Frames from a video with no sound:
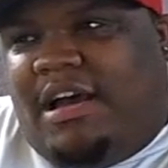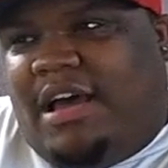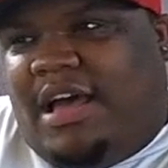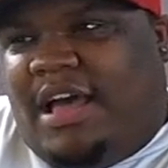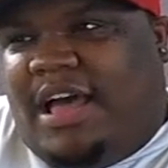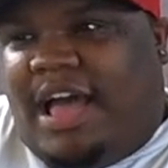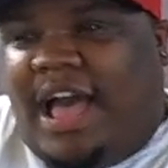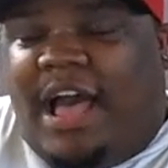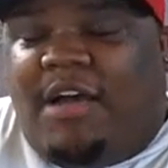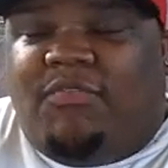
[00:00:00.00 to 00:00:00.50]

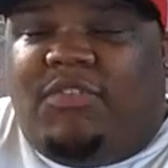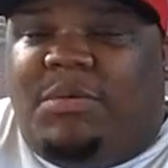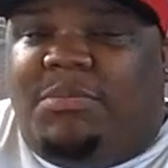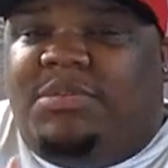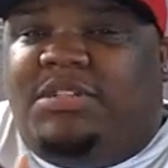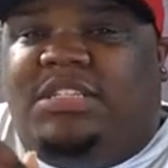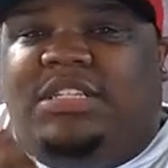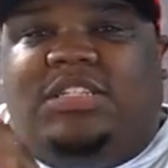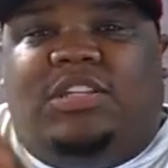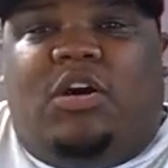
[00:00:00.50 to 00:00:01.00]
I
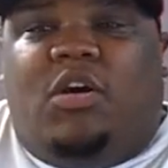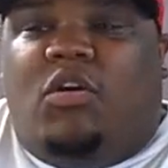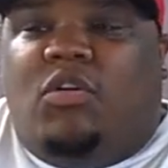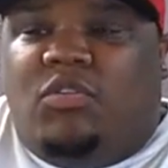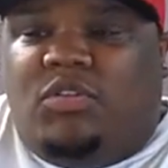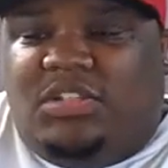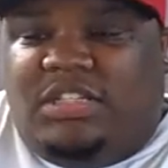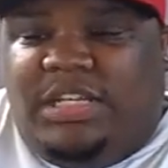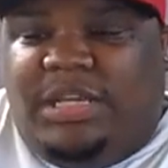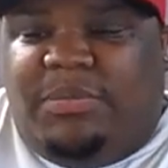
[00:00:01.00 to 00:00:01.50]
represent the
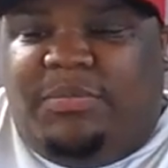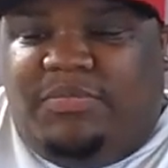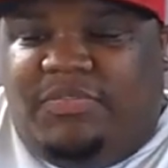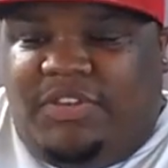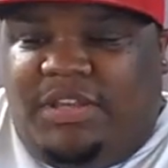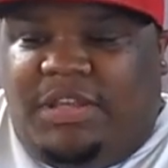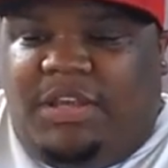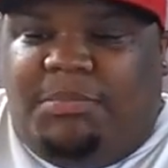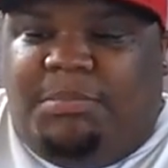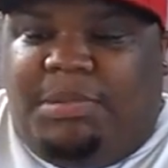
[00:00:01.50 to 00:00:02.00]
whole
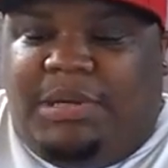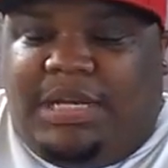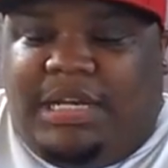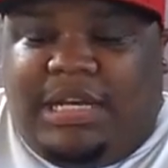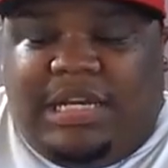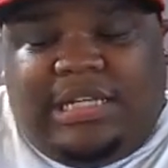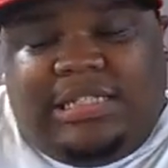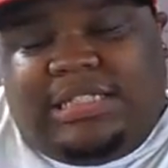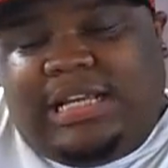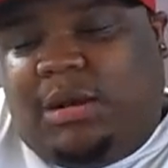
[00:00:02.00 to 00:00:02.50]
DMV
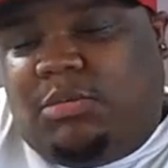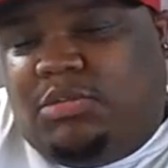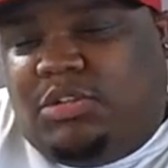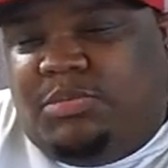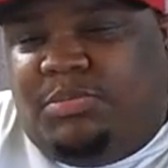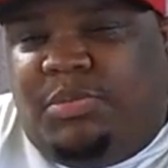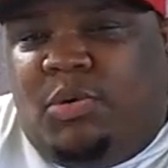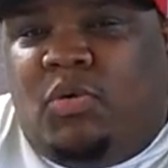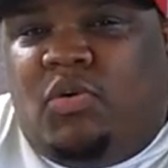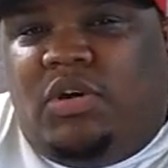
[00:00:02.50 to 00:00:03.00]
because I
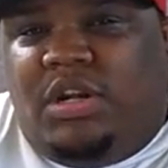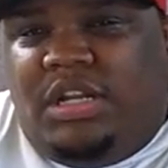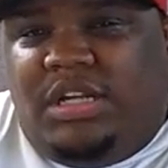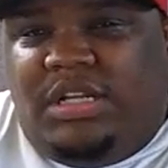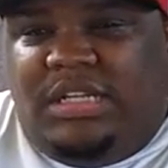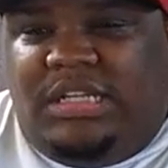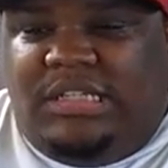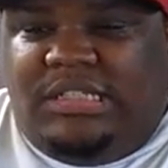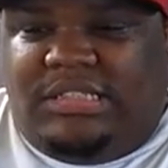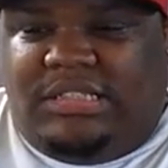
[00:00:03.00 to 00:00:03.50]
was born
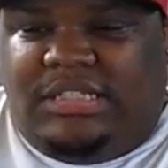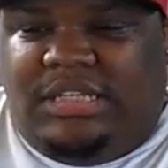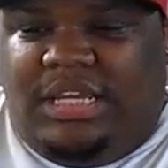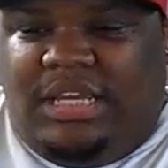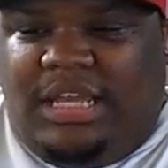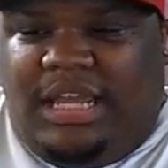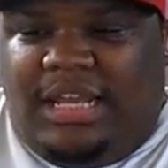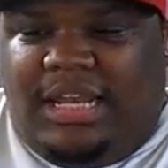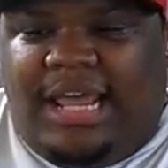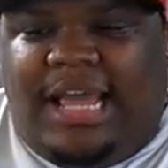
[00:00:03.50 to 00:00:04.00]
in
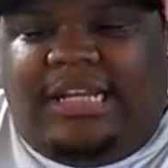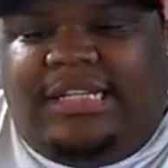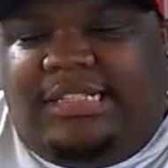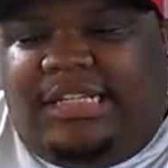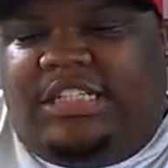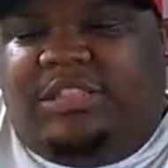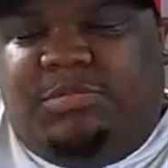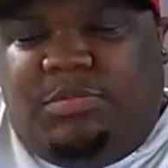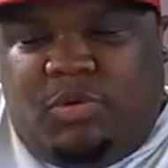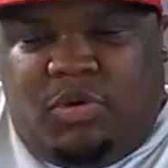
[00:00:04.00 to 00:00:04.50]
DC, and not
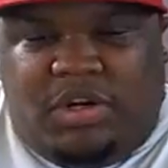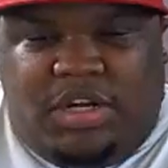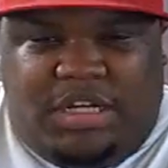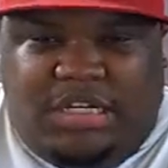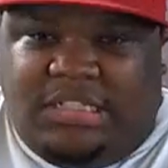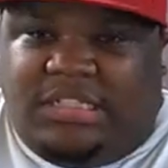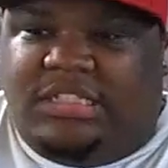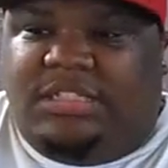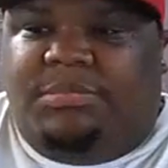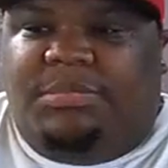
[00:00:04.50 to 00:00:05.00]
just born in
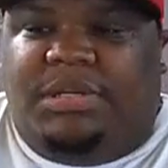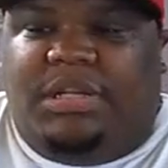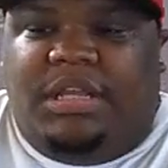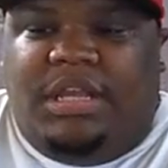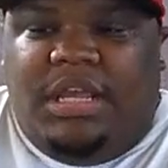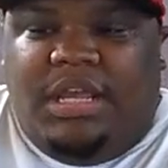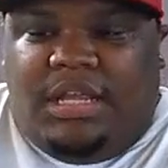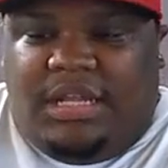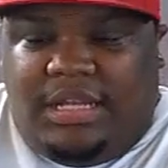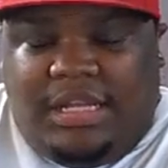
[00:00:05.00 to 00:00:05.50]
DC, but
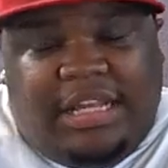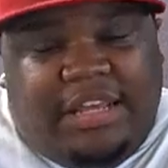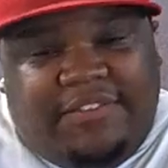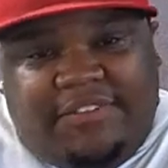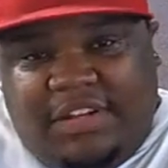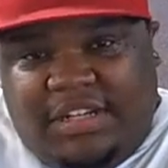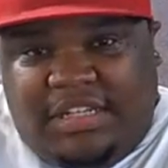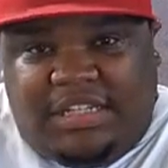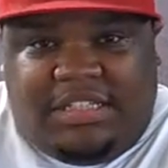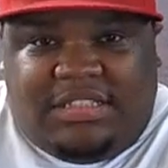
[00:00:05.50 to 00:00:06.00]

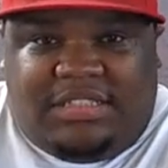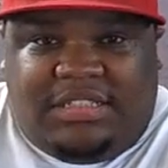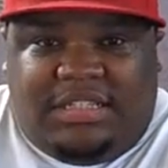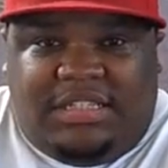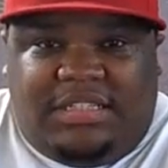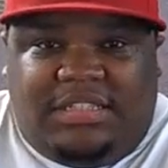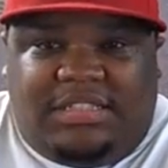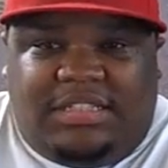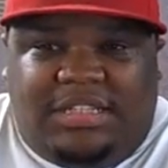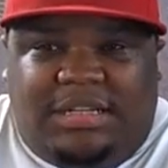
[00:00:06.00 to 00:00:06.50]
lived in
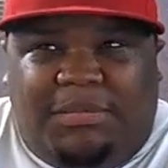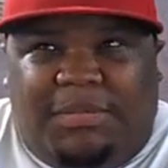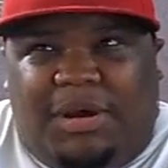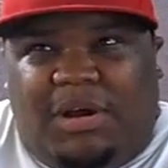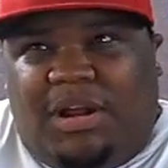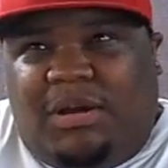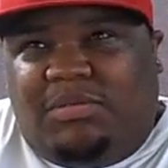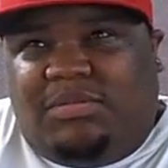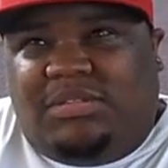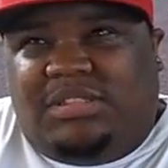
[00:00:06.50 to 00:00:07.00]
DC till
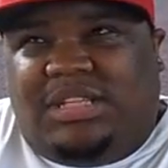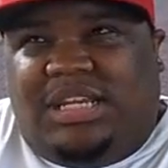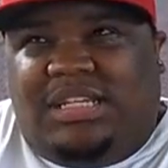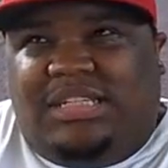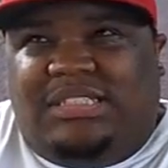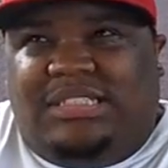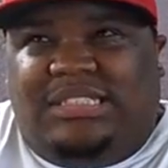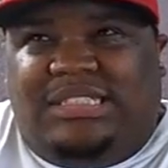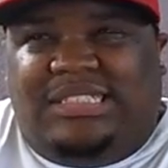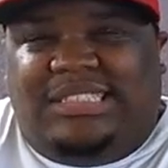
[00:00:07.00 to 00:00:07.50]
about I was
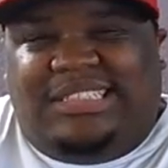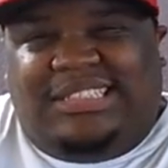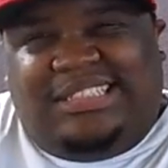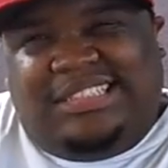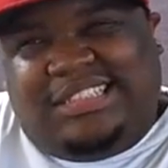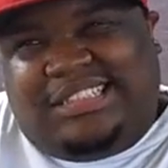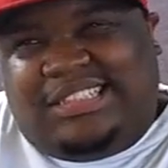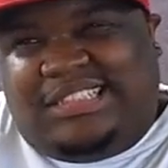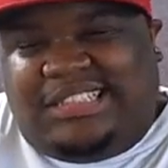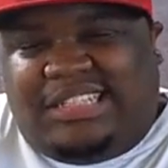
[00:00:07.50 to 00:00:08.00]
like
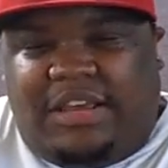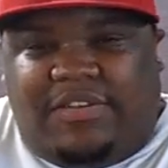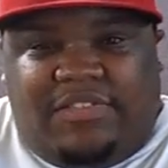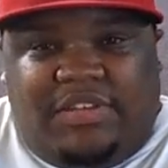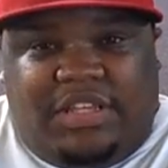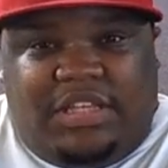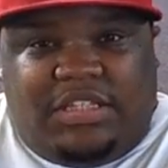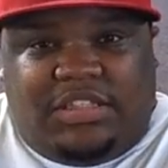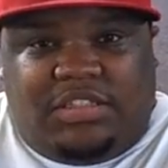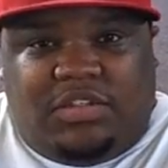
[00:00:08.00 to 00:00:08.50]
6,
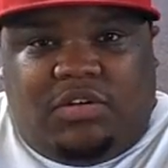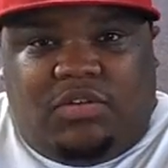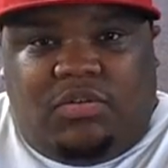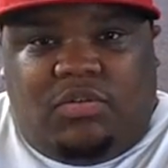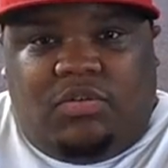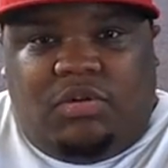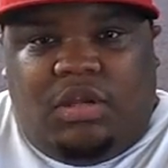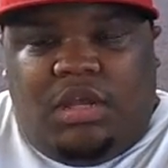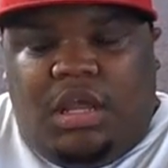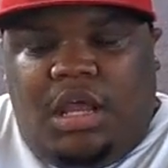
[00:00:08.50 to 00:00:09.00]
7 years
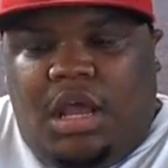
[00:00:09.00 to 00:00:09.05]
old.